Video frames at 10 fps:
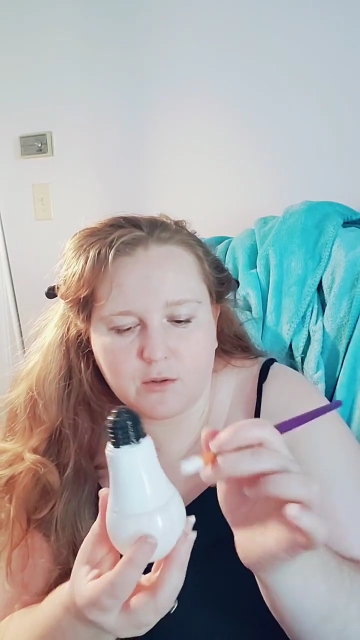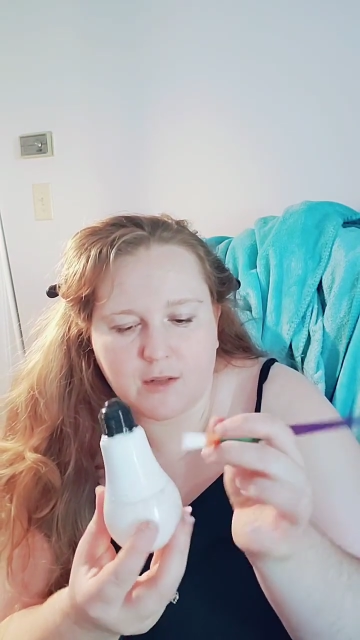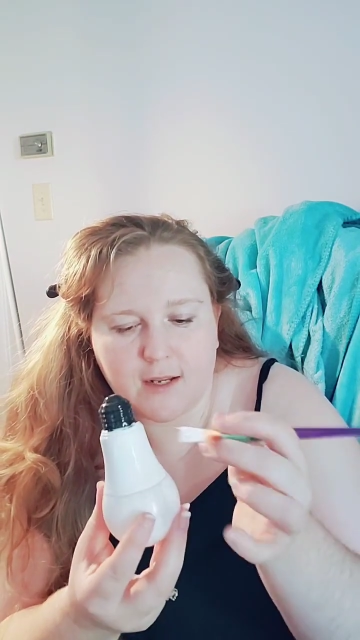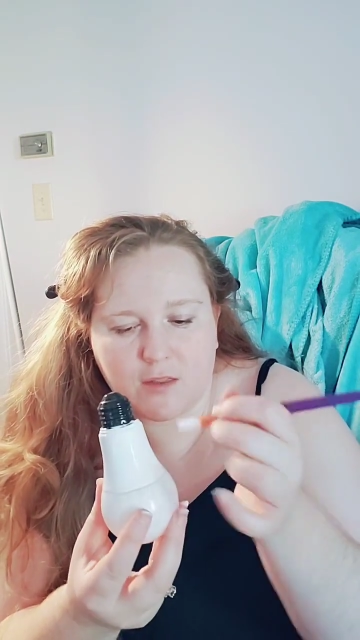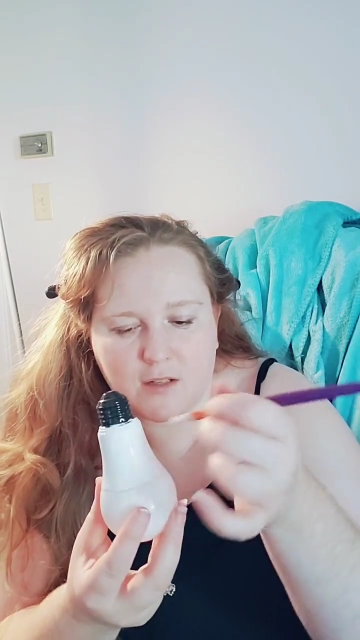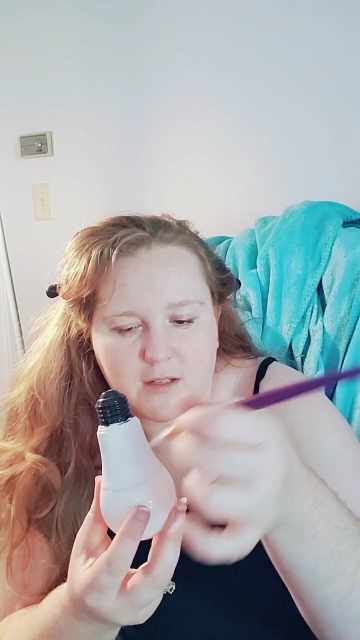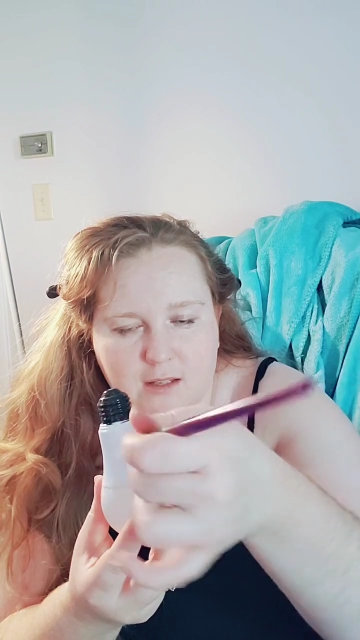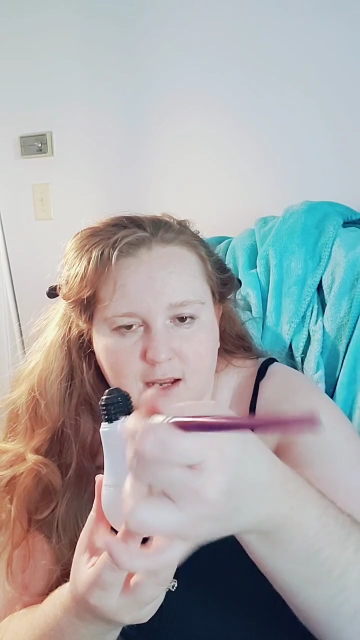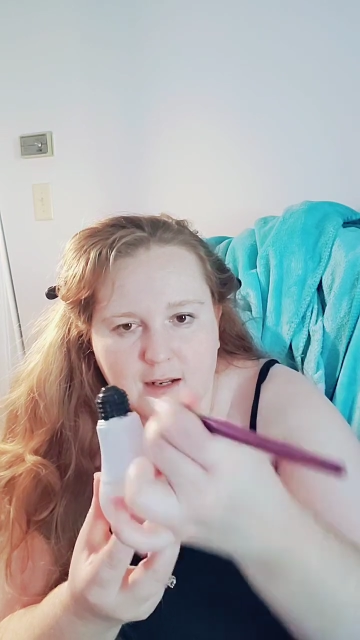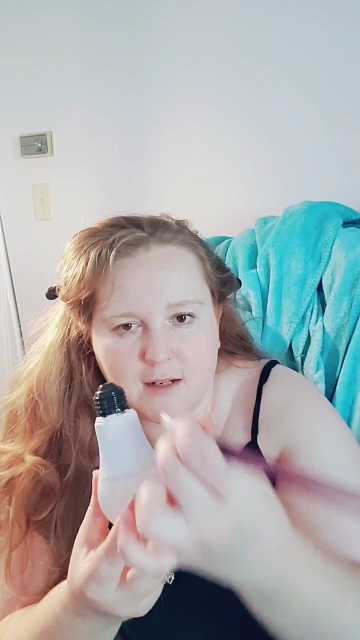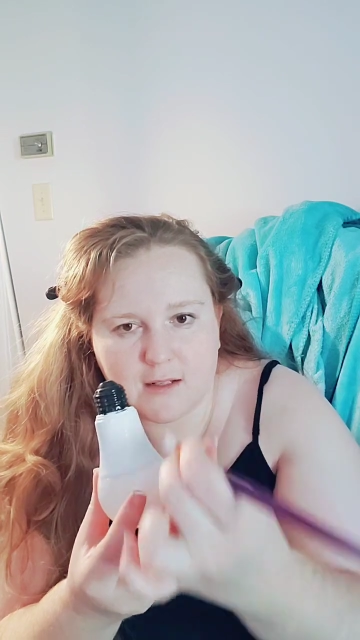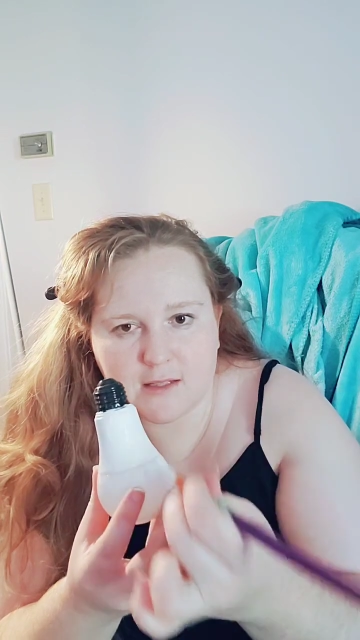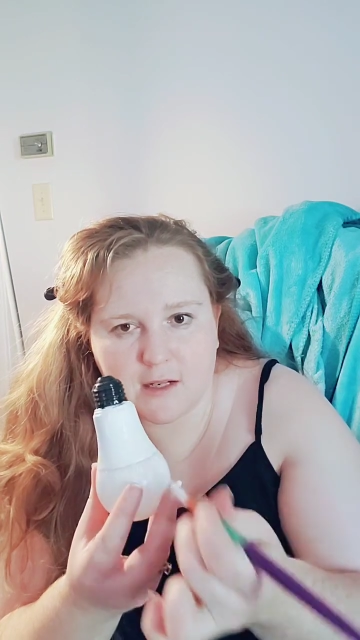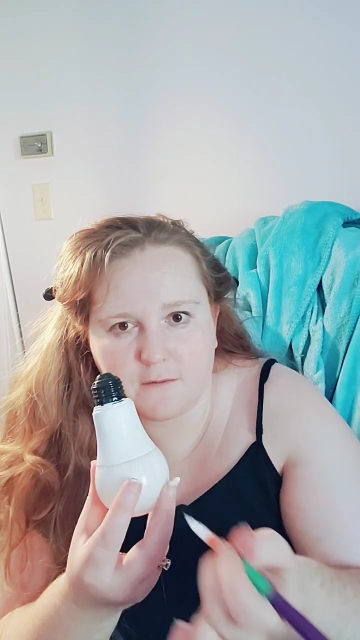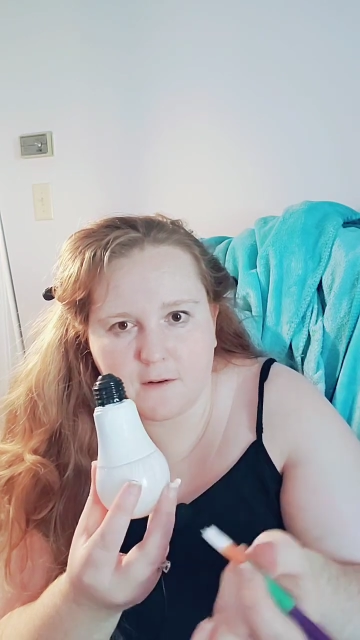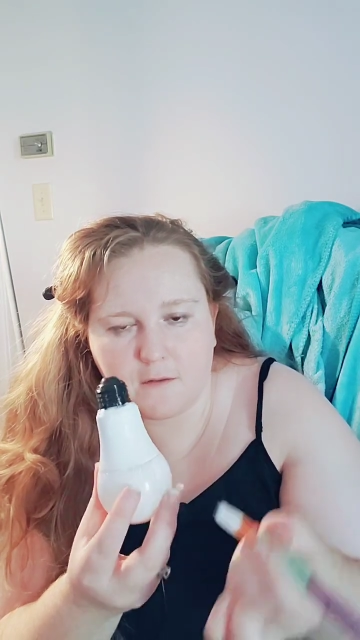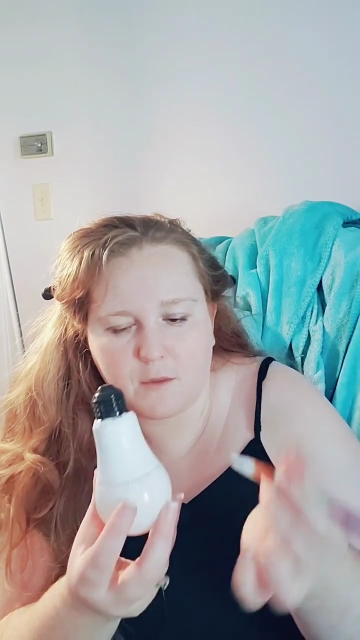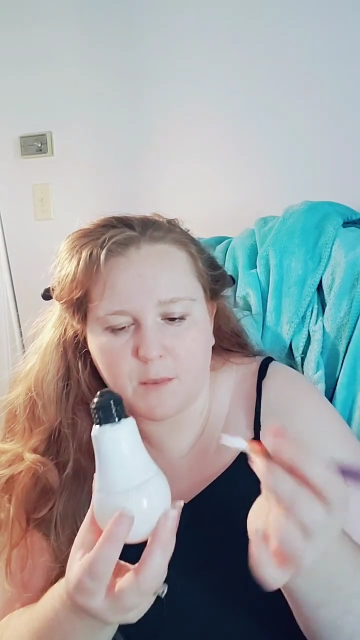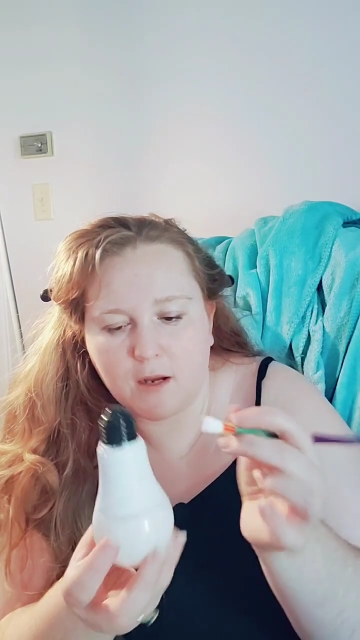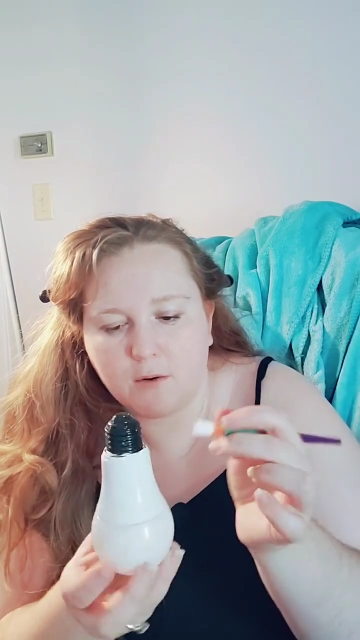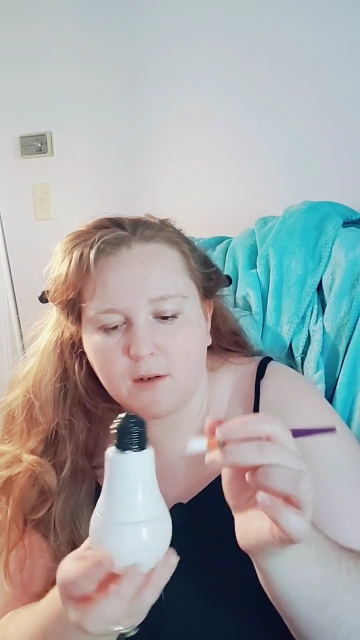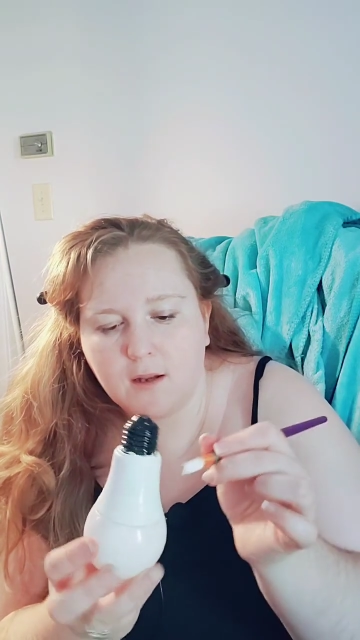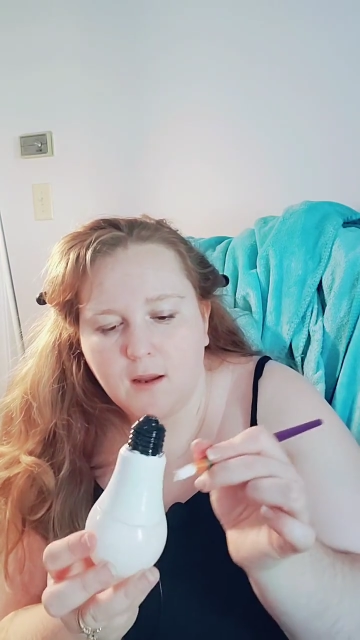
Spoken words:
like the design itself of the penguin.